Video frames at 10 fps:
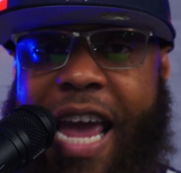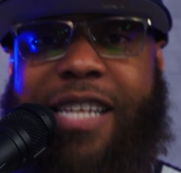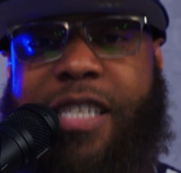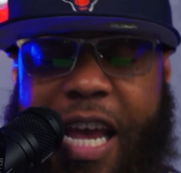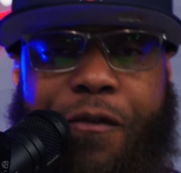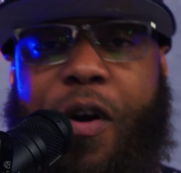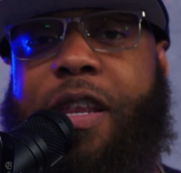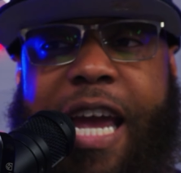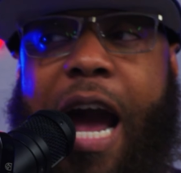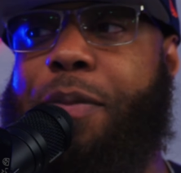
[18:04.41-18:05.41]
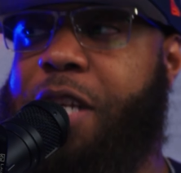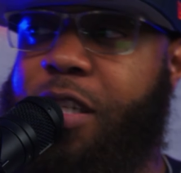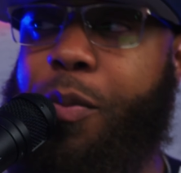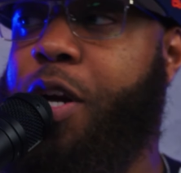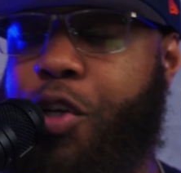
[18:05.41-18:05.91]
Yes, it's a friendly
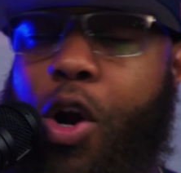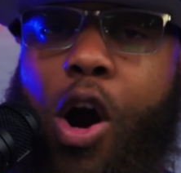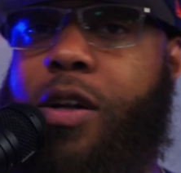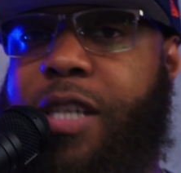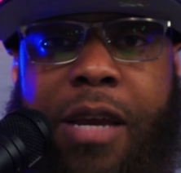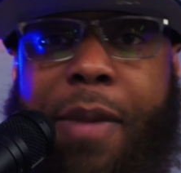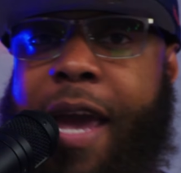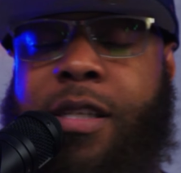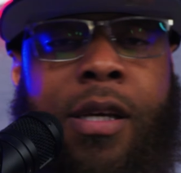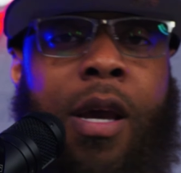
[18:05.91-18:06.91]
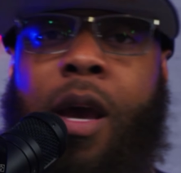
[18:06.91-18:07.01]
competition because you're all teammates.